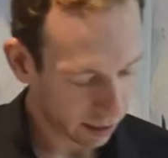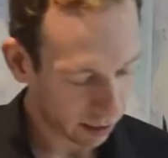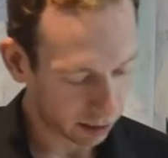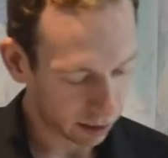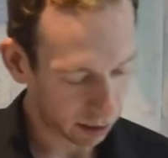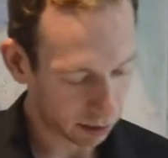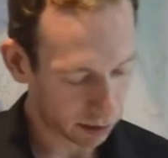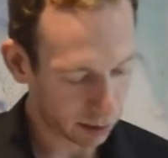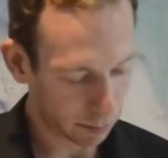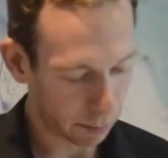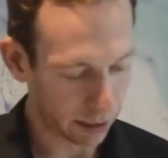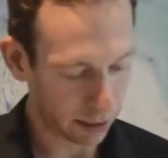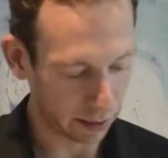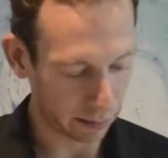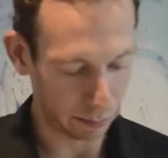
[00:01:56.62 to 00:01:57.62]
Close the
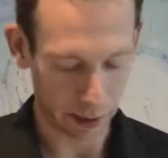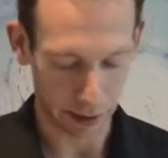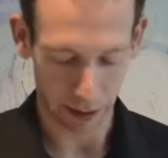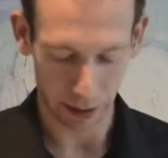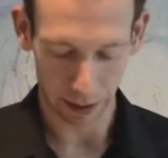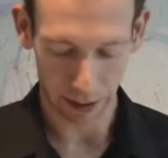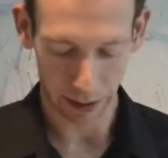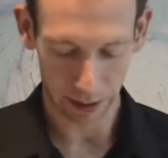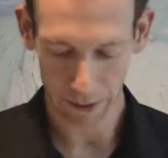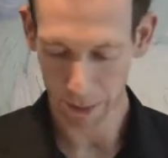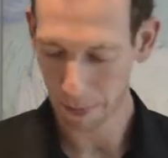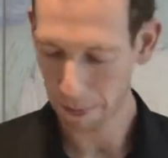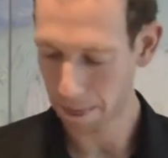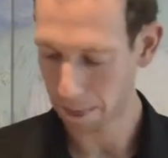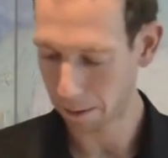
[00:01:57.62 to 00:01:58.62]
peanut butter.
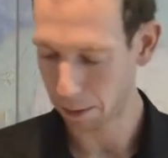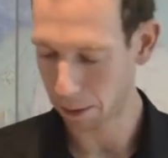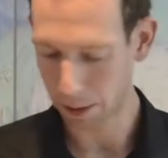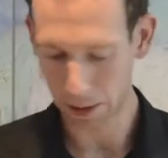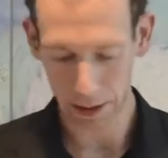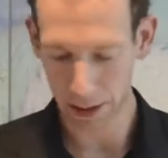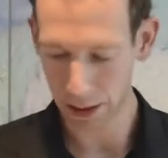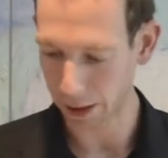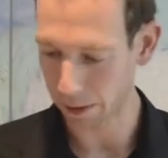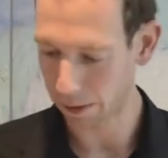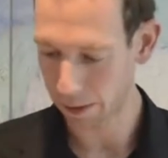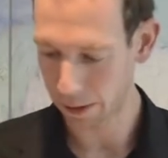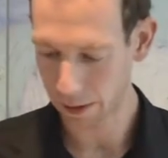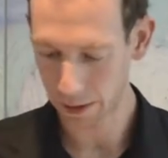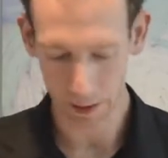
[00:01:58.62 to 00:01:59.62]
What about the
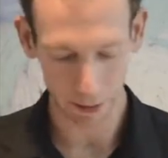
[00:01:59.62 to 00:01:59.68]
knife?